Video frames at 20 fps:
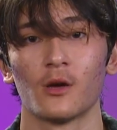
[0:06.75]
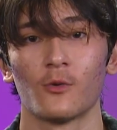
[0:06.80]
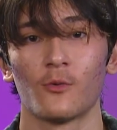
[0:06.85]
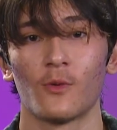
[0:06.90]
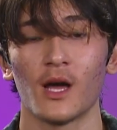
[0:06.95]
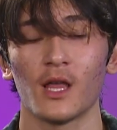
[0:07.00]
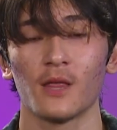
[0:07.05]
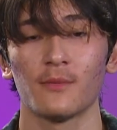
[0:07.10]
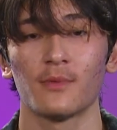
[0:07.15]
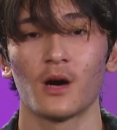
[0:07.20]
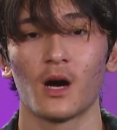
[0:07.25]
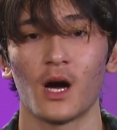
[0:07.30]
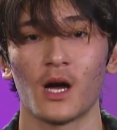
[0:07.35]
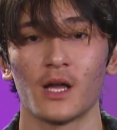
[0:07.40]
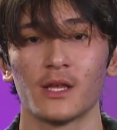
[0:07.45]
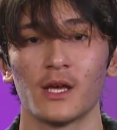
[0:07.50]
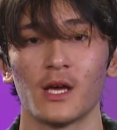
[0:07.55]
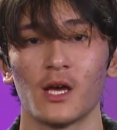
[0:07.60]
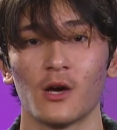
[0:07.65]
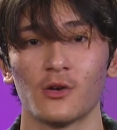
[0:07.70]
rally
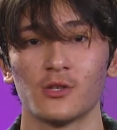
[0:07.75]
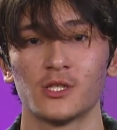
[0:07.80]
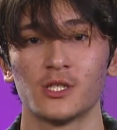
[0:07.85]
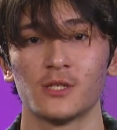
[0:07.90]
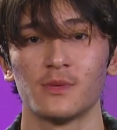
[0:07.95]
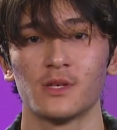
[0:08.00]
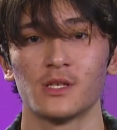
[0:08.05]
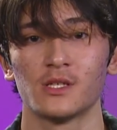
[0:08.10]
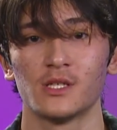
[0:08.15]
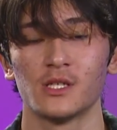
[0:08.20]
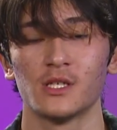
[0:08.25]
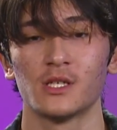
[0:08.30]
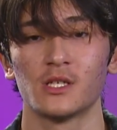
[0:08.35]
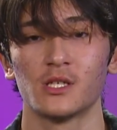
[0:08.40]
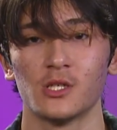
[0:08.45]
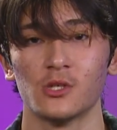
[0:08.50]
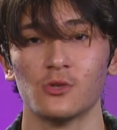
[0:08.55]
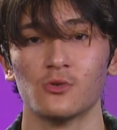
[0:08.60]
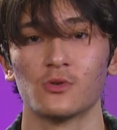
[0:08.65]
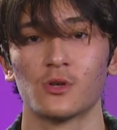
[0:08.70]
behind the
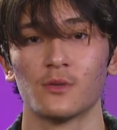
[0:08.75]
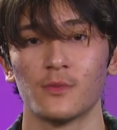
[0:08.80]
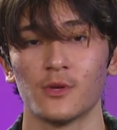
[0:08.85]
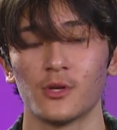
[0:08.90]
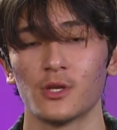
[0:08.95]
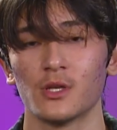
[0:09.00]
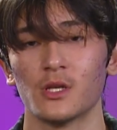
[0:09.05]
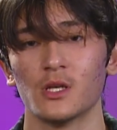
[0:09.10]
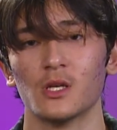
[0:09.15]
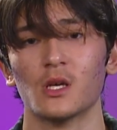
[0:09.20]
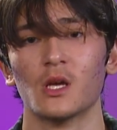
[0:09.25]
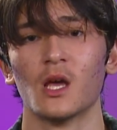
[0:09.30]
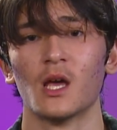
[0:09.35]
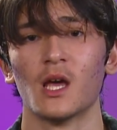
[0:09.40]
LGBTQ community,